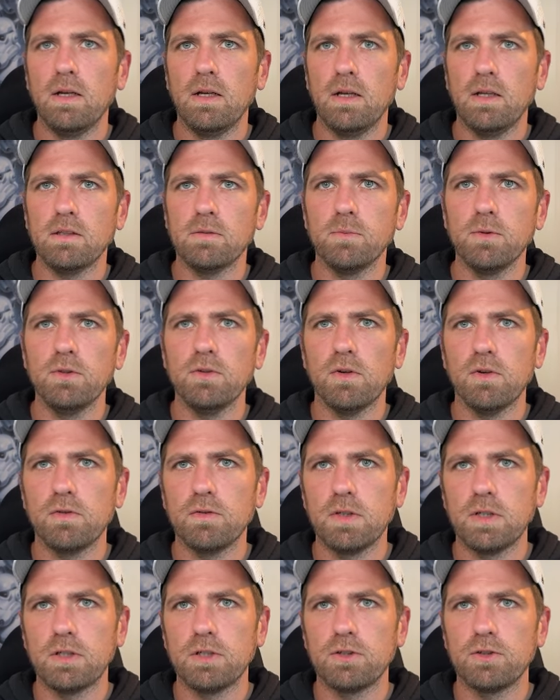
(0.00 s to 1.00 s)
Let's move
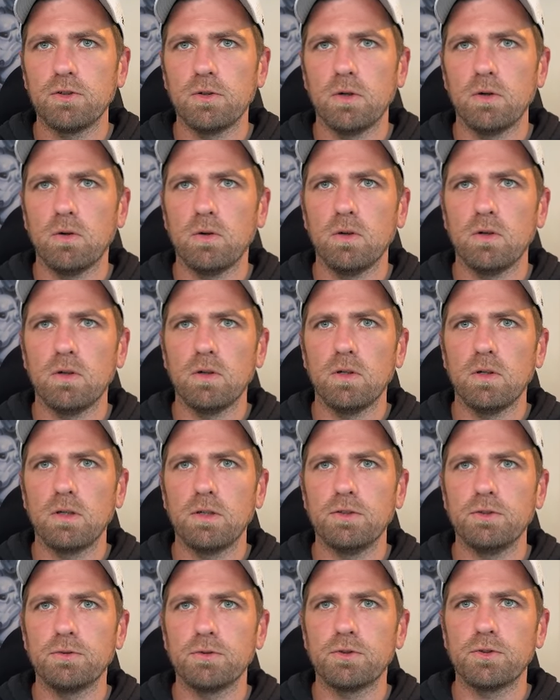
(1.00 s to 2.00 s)
over to our
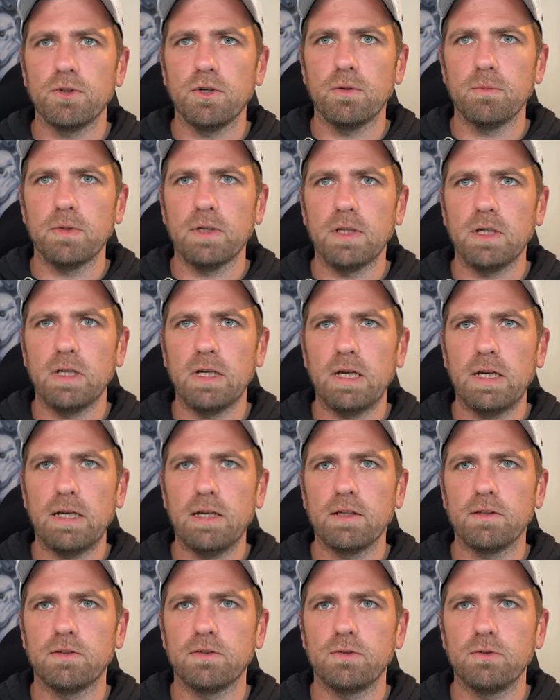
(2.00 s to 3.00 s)
new terminal and
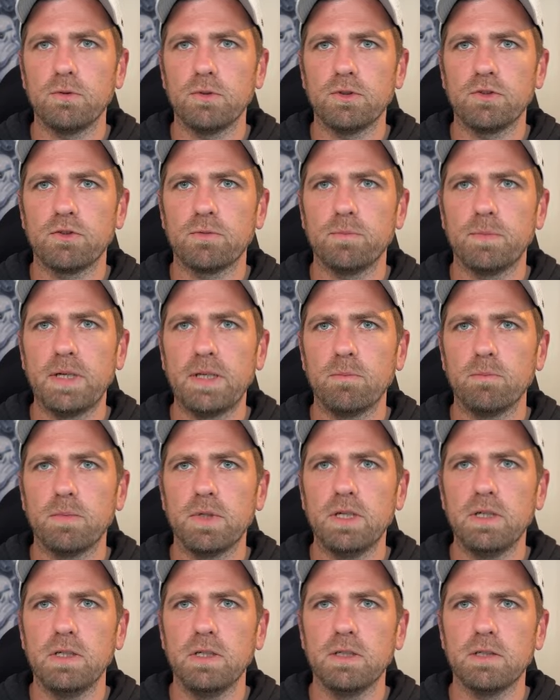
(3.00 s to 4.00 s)
let's do a spin
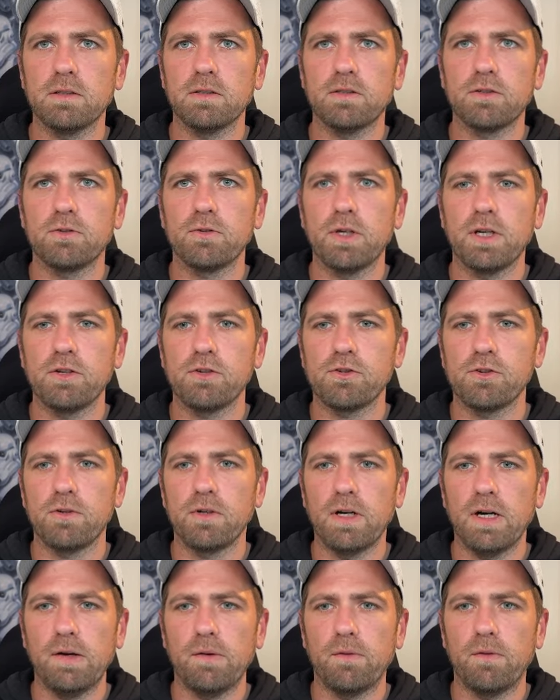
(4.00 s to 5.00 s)
build to
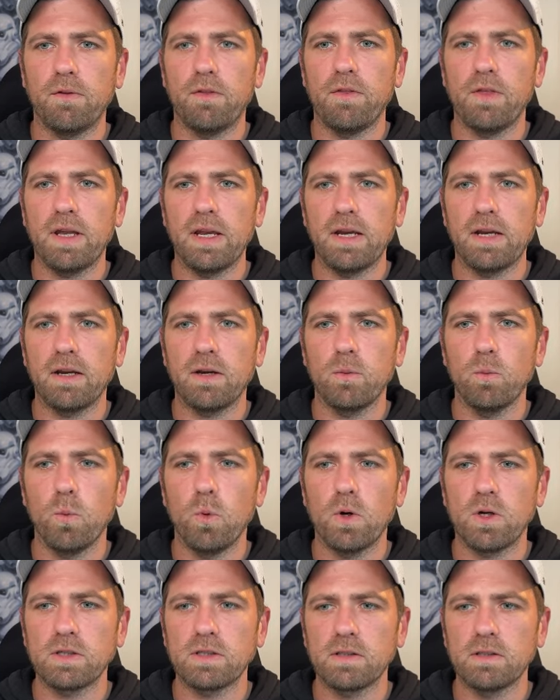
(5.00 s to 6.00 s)
ensure everything
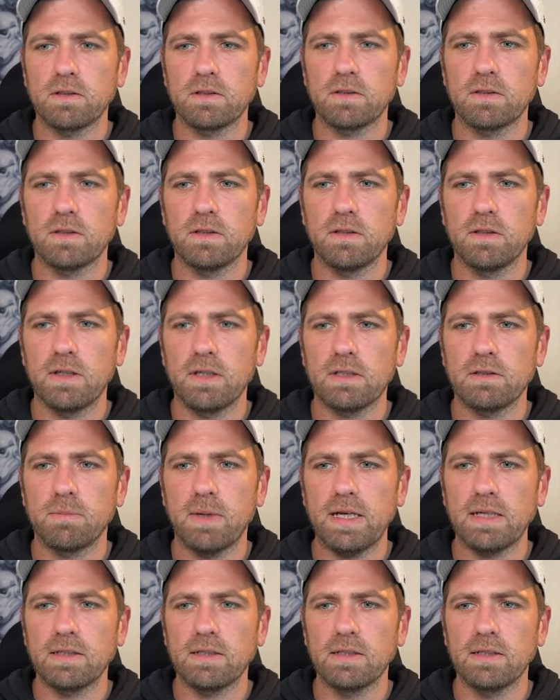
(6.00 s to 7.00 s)
works as
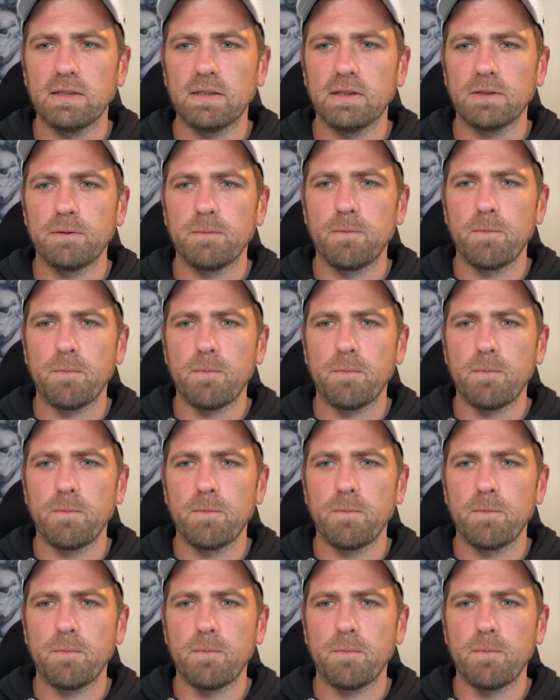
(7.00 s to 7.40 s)
expected.